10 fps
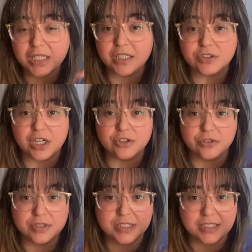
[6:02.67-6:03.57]
they'll tell
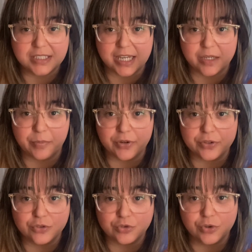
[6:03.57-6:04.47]
you take birth
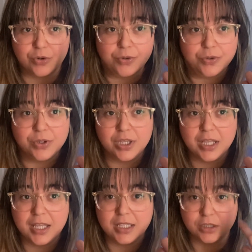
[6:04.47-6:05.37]
control,
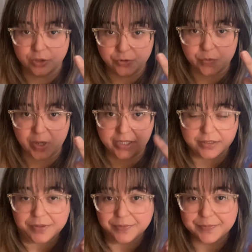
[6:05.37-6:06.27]
lose
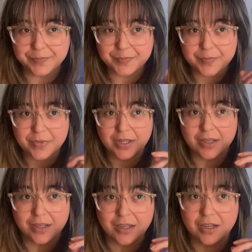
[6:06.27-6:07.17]
weight.
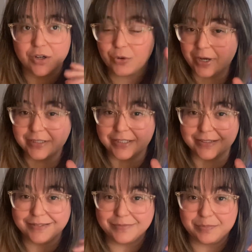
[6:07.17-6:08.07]
Granted,
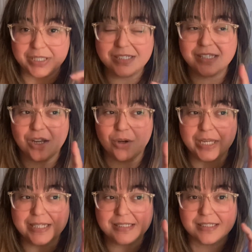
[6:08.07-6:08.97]

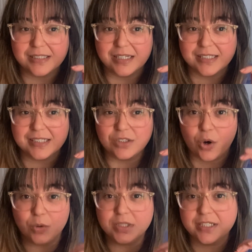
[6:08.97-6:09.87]
PCOS doesn't
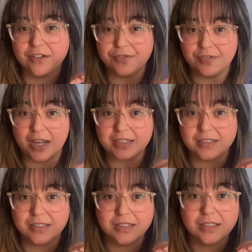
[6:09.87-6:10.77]
only
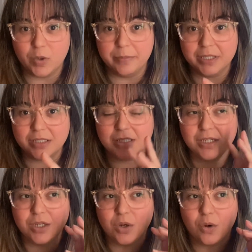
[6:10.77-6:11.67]
affect women
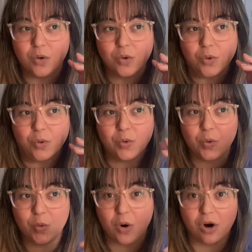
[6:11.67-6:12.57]

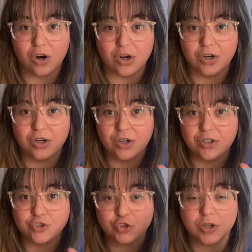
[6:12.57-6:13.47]
who are
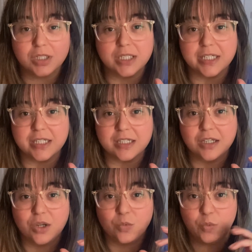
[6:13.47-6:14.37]
struggling
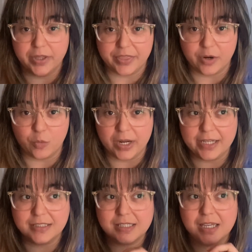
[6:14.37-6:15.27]
with their
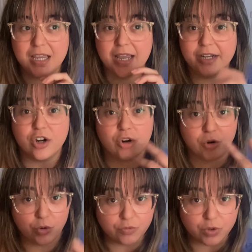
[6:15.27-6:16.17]
weight and are
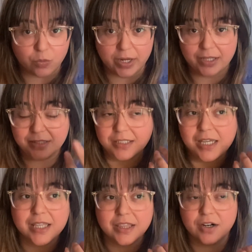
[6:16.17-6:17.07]
overweight.
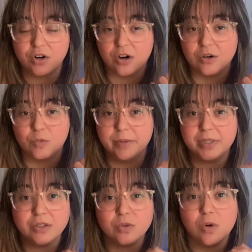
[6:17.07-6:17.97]
There are
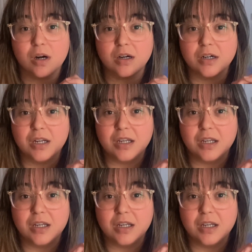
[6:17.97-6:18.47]
women who are